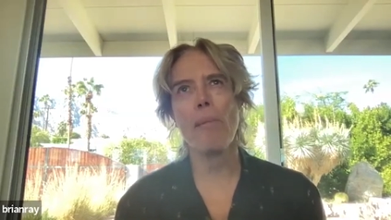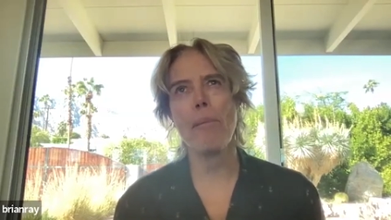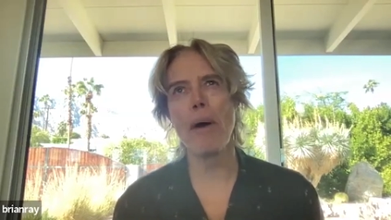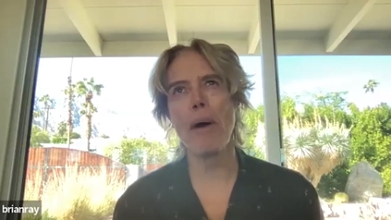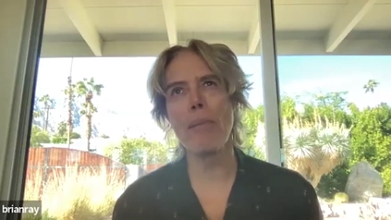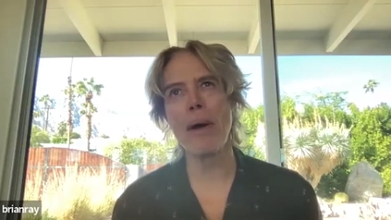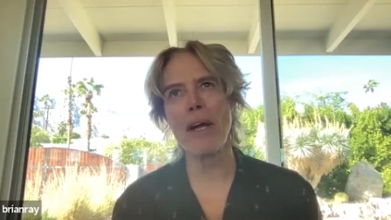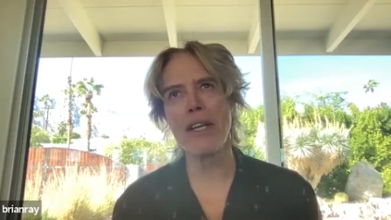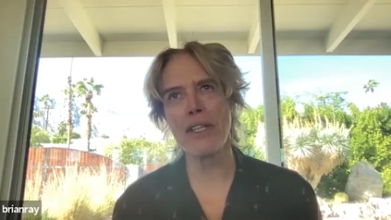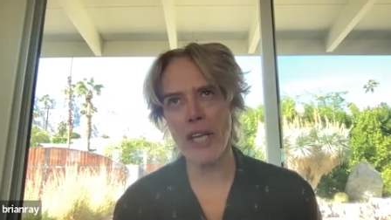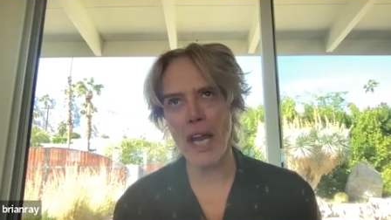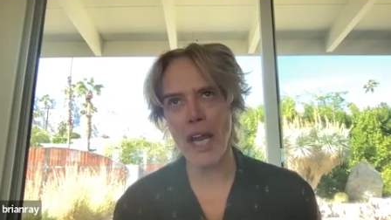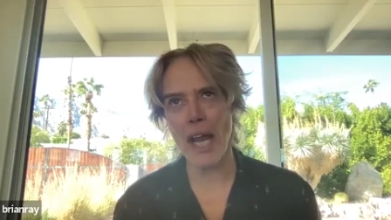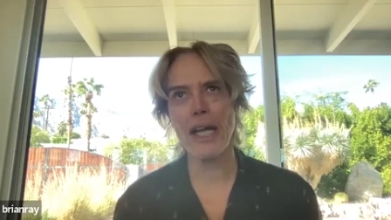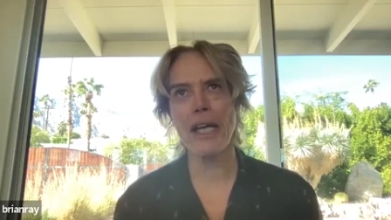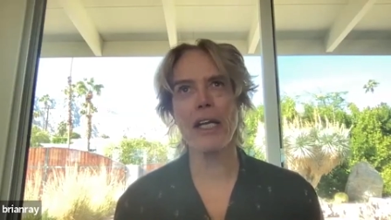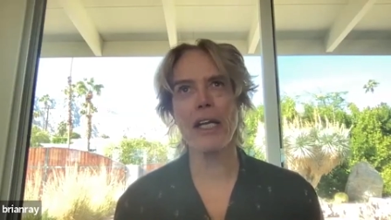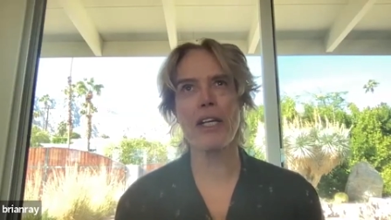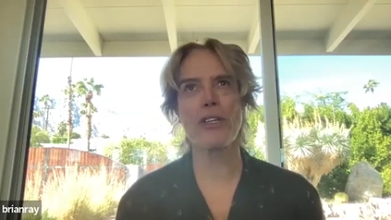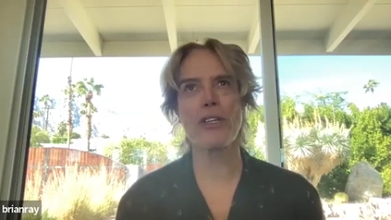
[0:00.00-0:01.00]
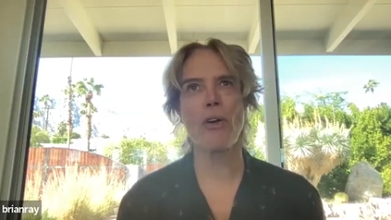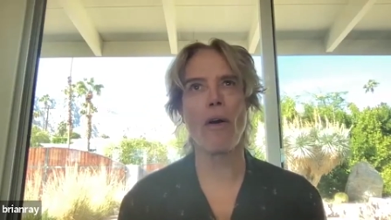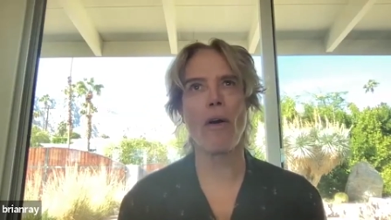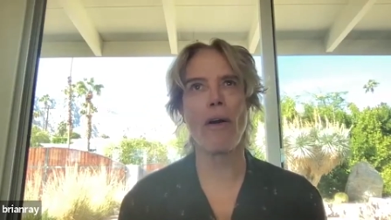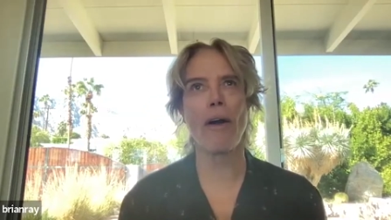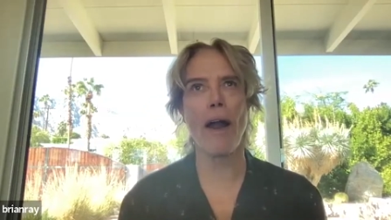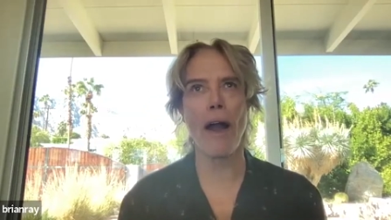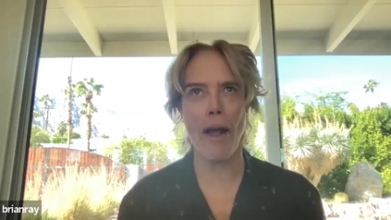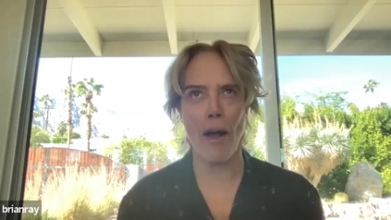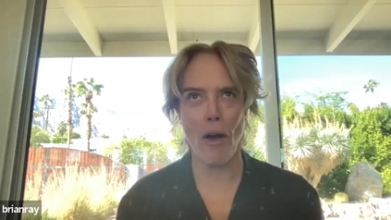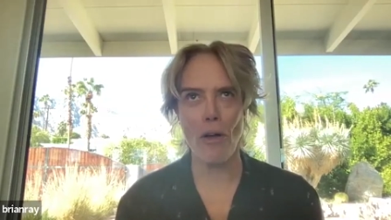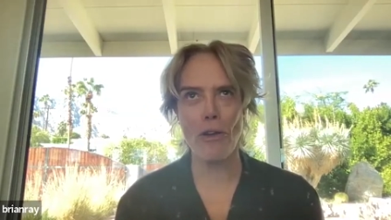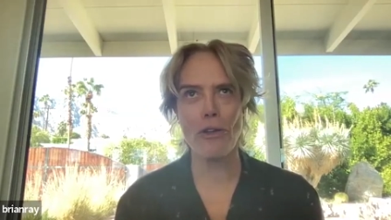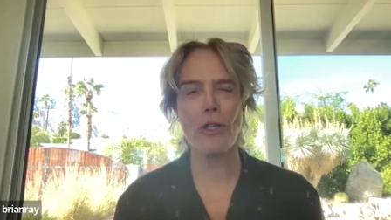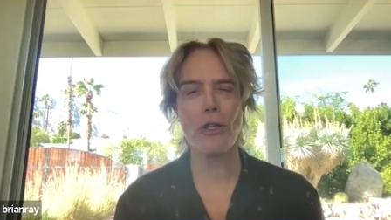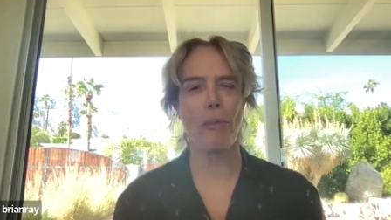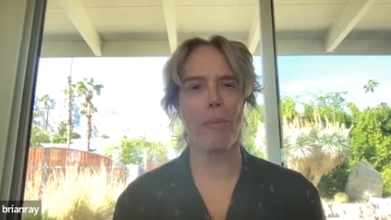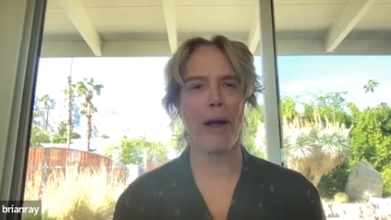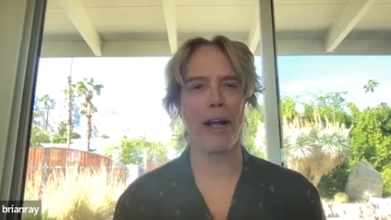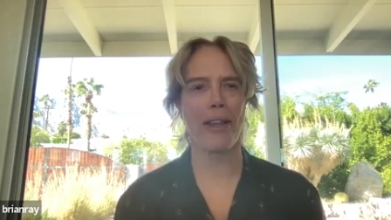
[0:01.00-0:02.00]
But my second guitar I
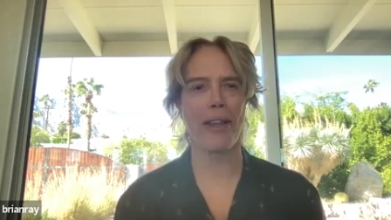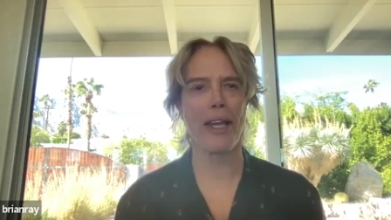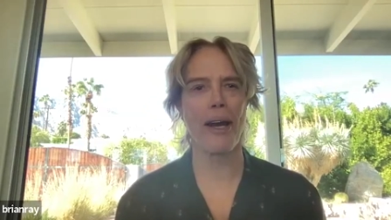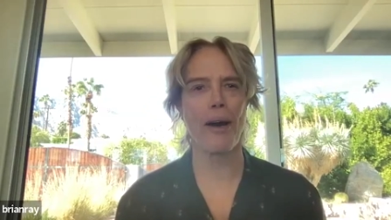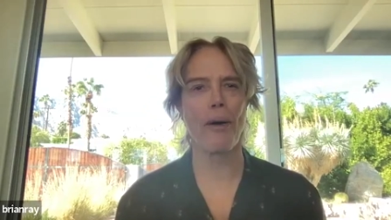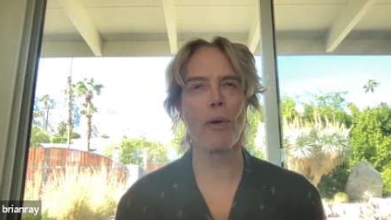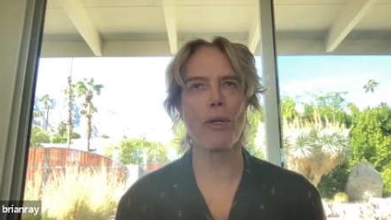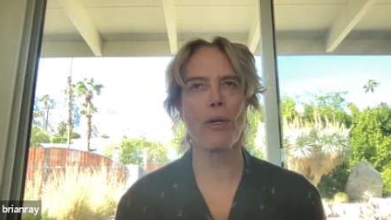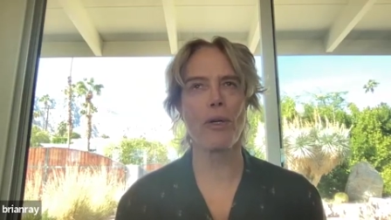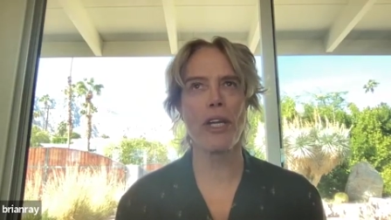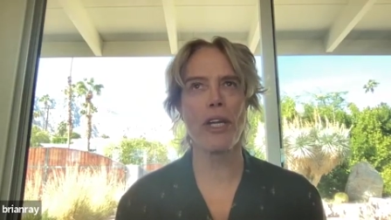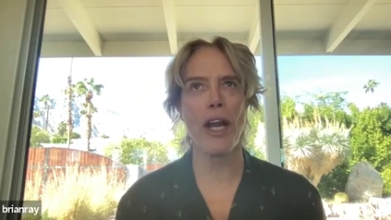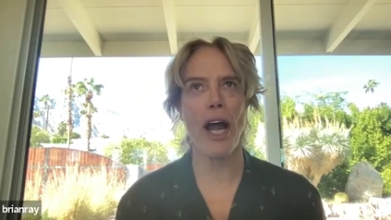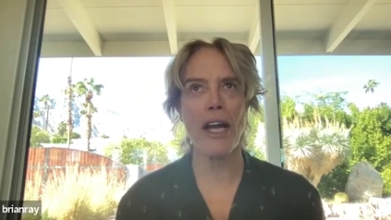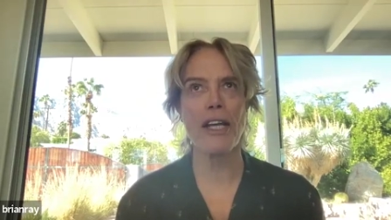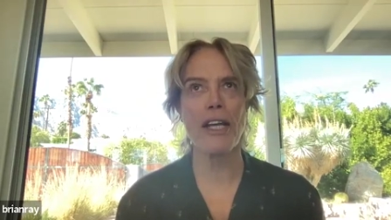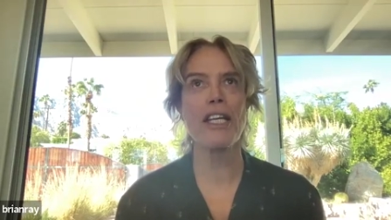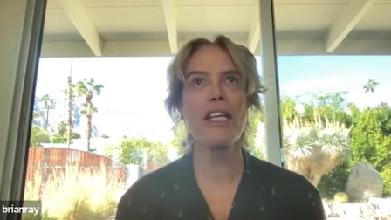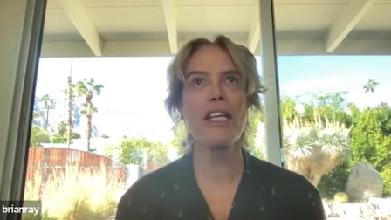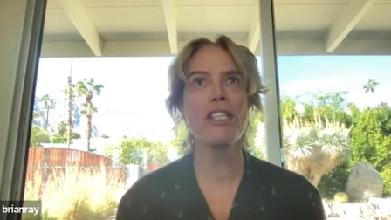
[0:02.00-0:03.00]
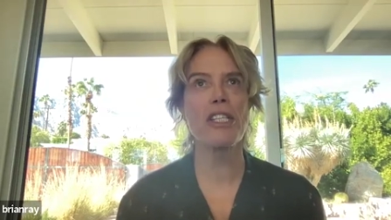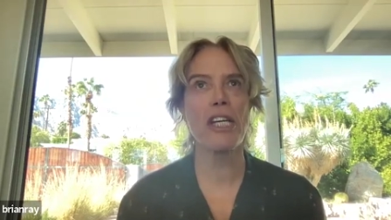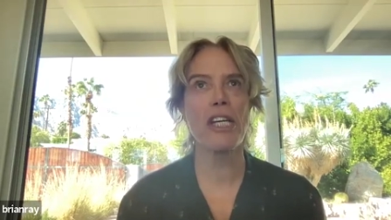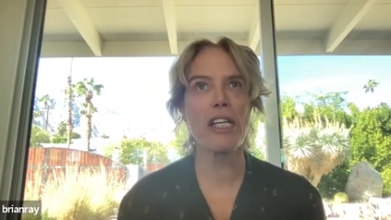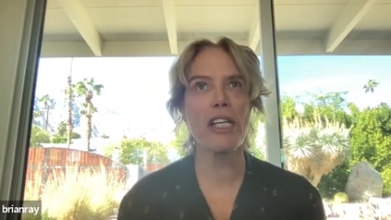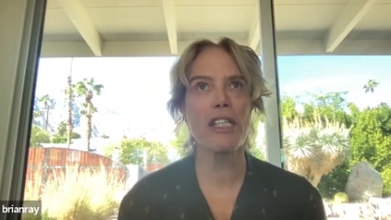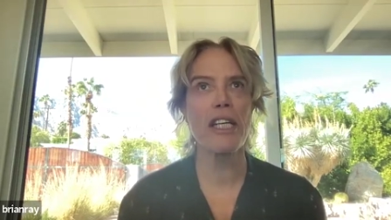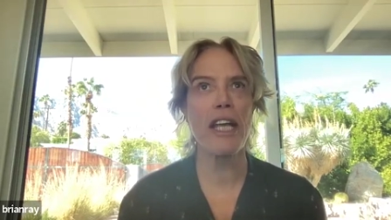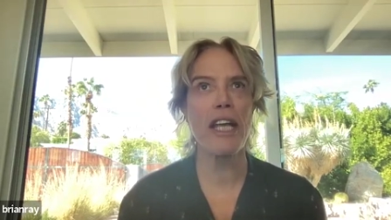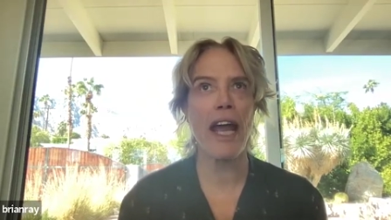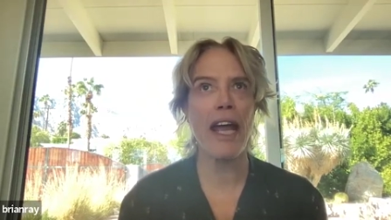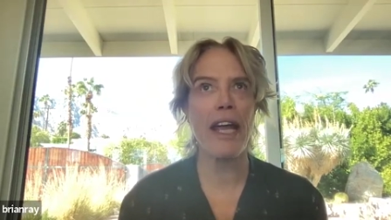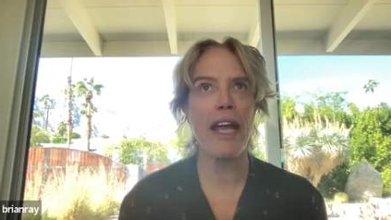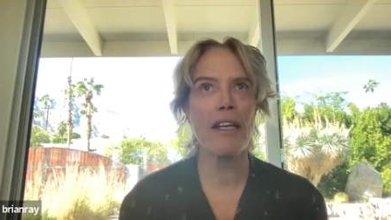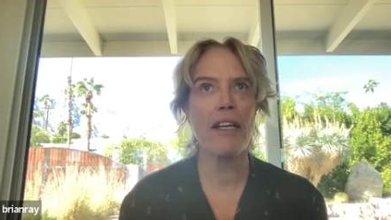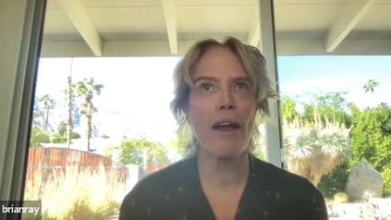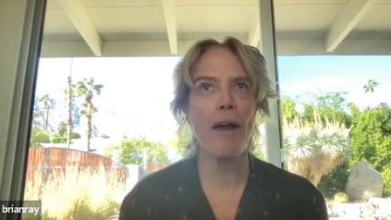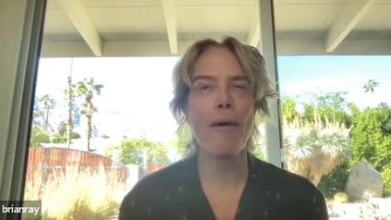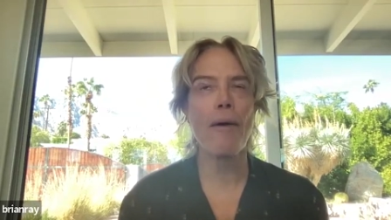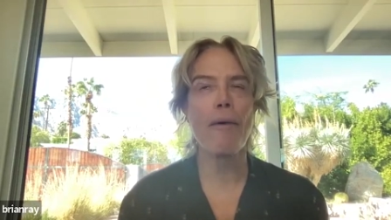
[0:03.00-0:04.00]
also bought there was a
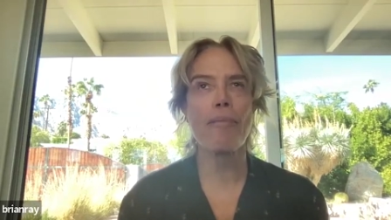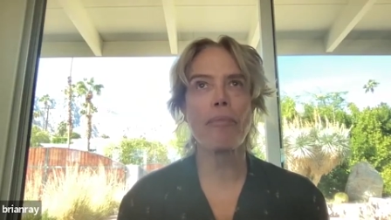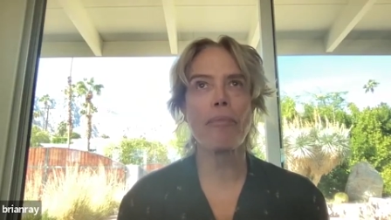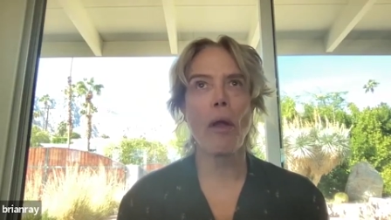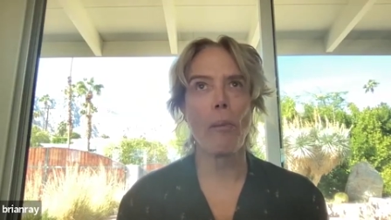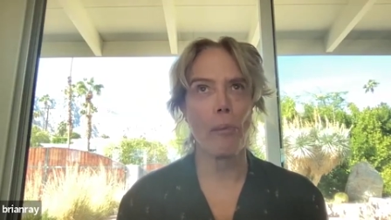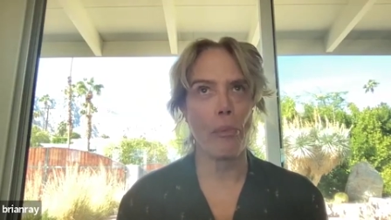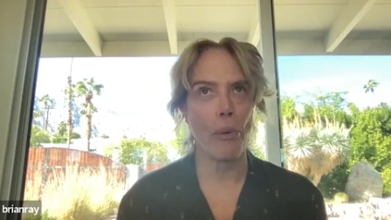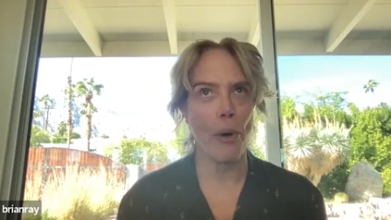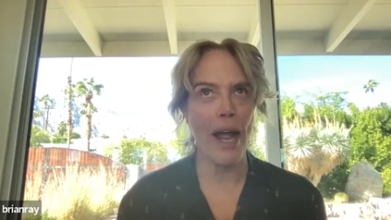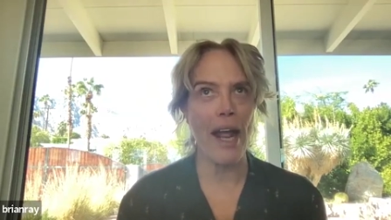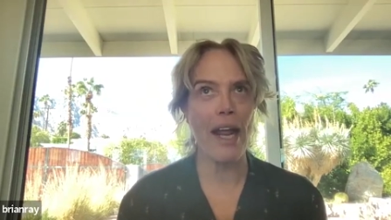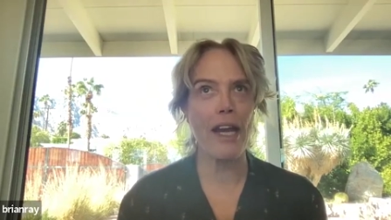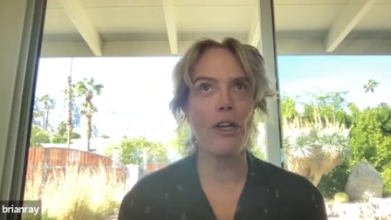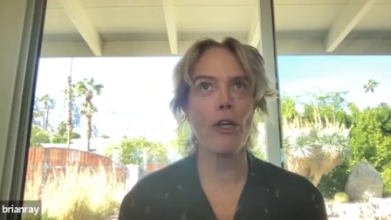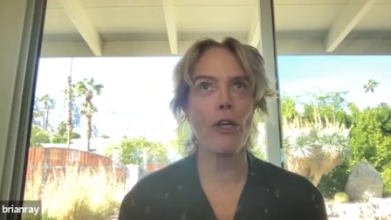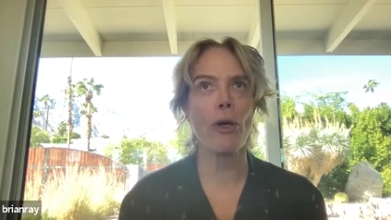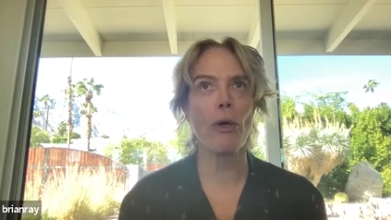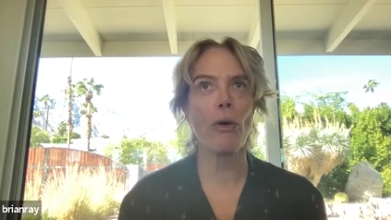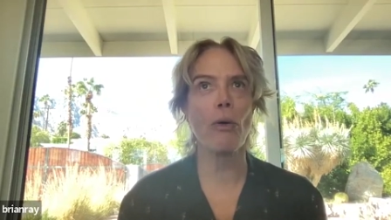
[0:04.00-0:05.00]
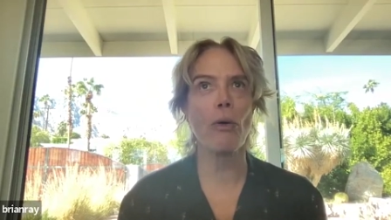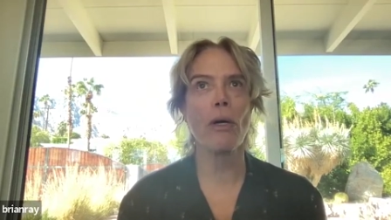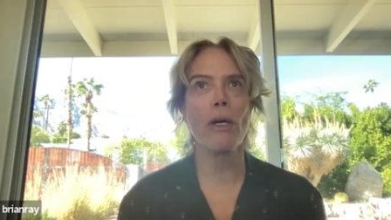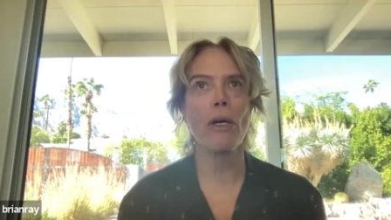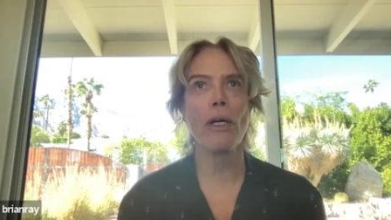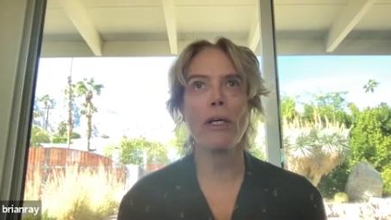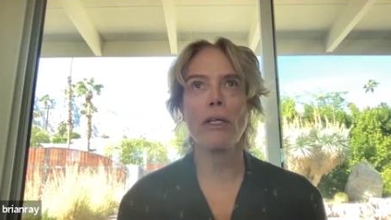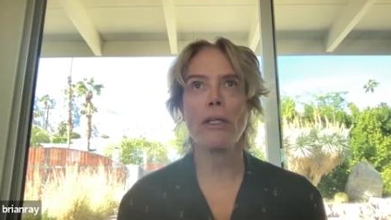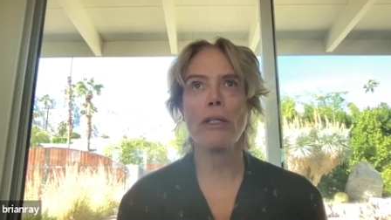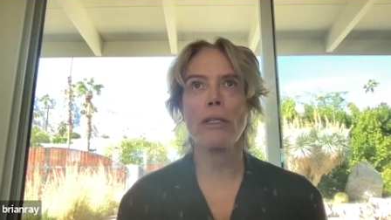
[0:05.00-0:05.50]
1968 brand new